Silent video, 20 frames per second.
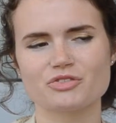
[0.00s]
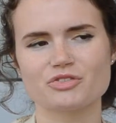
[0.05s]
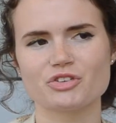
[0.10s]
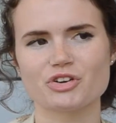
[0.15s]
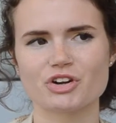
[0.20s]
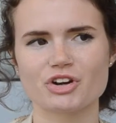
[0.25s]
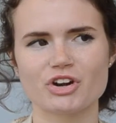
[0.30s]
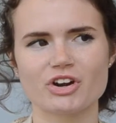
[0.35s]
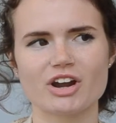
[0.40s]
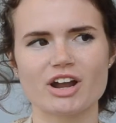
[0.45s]

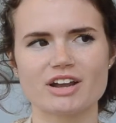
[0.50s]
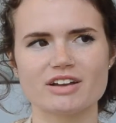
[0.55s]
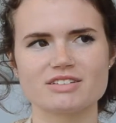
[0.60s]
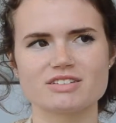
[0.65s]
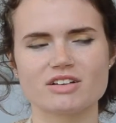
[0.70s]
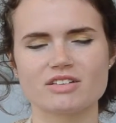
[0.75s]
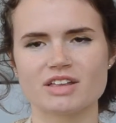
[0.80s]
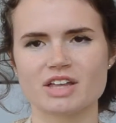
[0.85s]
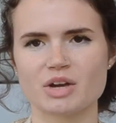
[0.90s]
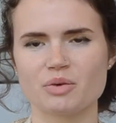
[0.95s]
for her i could
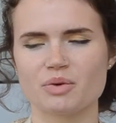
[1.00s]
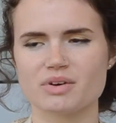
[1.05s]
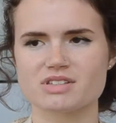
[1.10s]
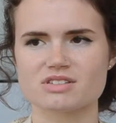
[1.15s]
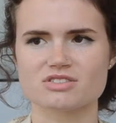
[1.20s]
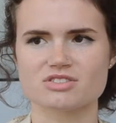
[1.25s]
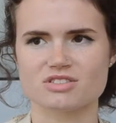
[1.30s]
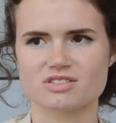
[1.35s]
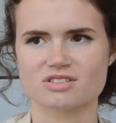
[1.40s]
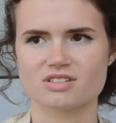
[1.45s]
tell that it
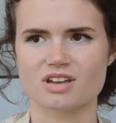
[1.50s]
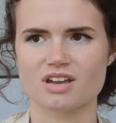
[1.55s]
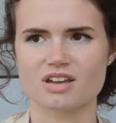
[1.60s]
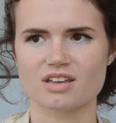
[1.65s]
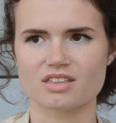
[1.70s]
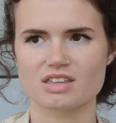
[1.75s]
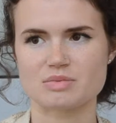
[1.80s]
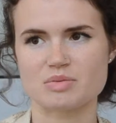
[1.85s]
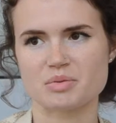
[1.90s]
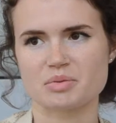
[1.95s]
wasn't just
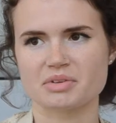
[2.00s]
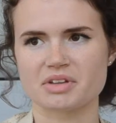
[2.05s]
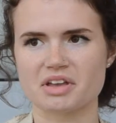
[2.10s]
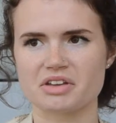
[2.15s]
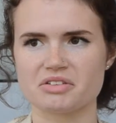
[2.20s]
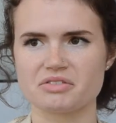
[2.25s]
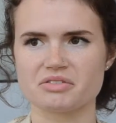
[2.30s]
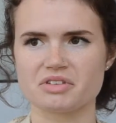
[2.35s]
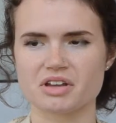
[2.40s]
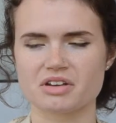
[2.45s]
like these people that
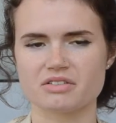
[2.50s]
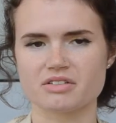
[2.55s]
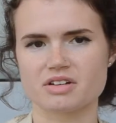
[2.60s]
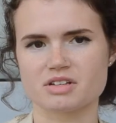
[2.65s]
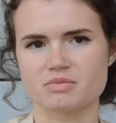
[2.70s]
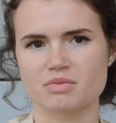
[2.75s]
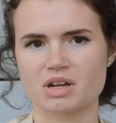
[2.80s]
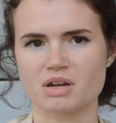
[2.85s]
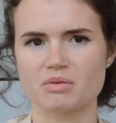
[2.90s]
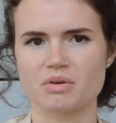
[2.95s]
you like
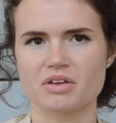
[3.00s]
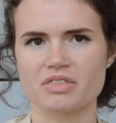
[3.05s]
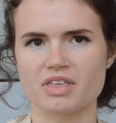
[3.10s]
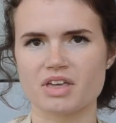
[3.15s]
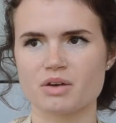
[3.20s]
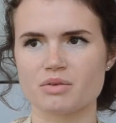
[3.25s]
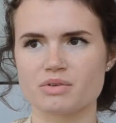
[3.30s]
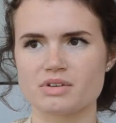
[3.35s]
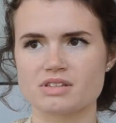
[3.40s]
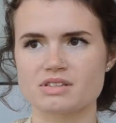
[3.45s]
raise money with
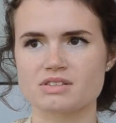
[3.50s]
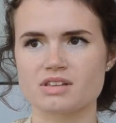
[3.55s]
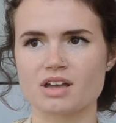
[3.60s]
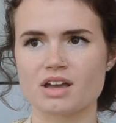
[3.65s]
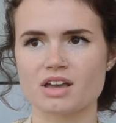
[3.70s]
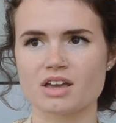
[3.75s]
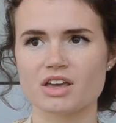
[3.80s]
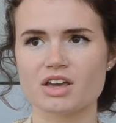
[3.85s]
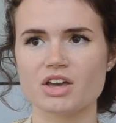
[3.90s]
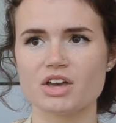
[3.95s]
it was yeah.
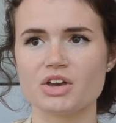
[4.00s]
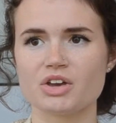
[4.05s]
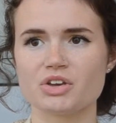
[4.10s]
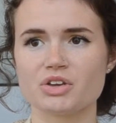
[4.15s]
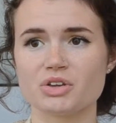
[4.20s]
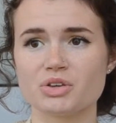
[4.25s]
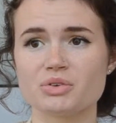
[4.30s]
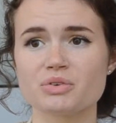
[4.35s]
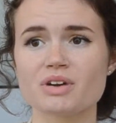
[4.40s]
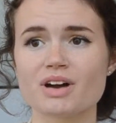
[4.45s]
like
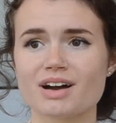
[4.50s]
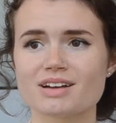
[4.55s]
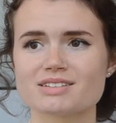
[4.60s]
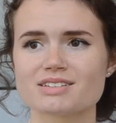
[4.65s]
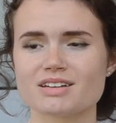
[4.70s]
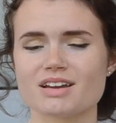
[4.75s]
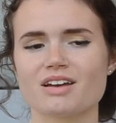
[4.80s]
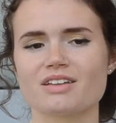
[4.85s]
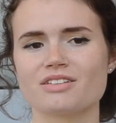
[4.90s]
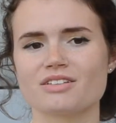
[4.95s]
you got
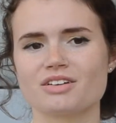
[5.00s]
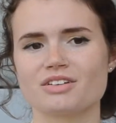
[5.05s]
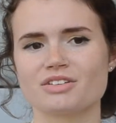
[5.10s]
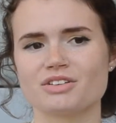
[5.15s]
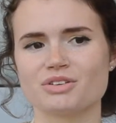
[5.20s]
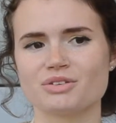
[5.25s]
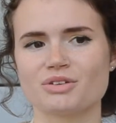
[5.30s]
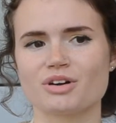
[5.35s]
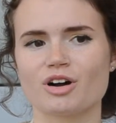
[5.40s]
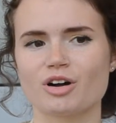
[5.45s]
together
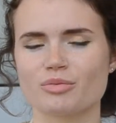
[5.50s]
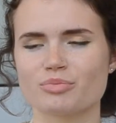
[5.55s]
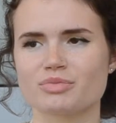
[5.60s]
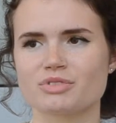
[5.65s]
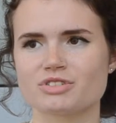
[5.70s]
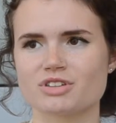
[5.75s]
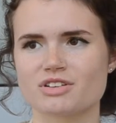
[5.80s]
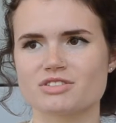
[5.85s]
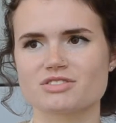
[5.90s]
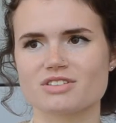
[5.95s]
and you
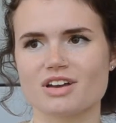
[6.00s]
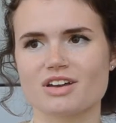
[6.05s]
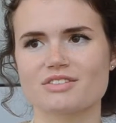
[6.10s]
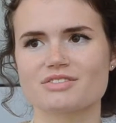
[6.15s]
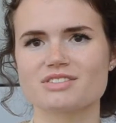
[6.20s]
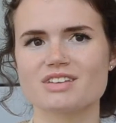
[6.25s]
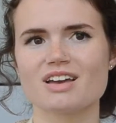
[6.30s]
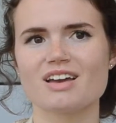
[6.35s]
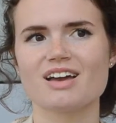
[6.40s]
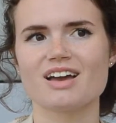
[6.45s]
helped change
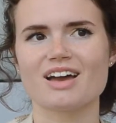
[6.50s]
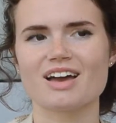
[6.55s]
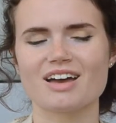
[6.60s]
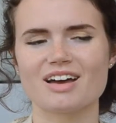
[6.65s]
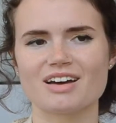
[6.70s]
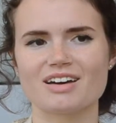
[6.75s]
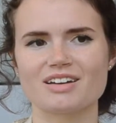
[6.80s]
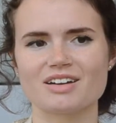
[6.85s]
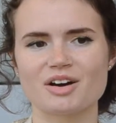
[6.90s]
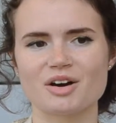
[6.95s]
lives
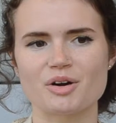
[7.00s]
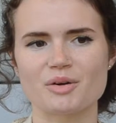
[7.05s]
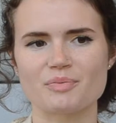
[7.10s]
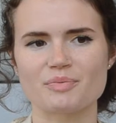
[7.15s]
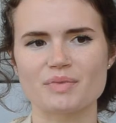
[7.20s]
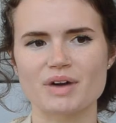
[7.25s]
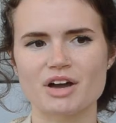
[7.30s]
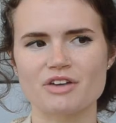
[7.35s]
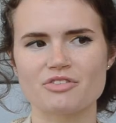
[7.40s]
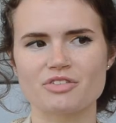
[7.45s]
and
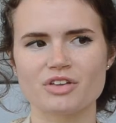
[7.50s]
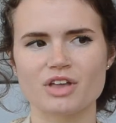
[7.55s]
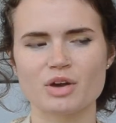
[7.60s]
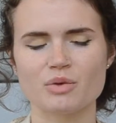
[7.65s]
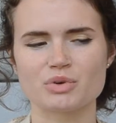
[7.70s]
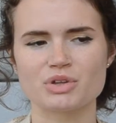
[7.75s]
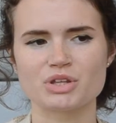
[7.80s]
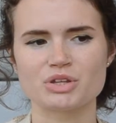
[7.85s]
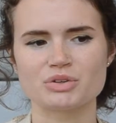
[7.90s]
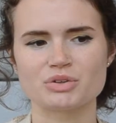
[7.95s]
um, i feel
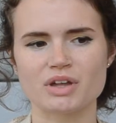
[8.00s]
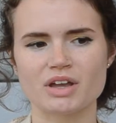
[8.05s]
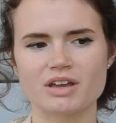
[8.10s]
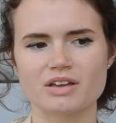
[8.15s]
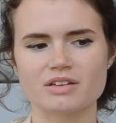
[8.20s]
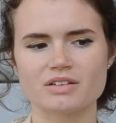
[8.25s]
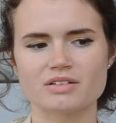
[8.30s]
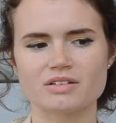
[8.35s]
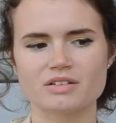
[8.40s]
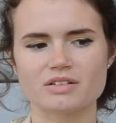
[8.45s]
like when you like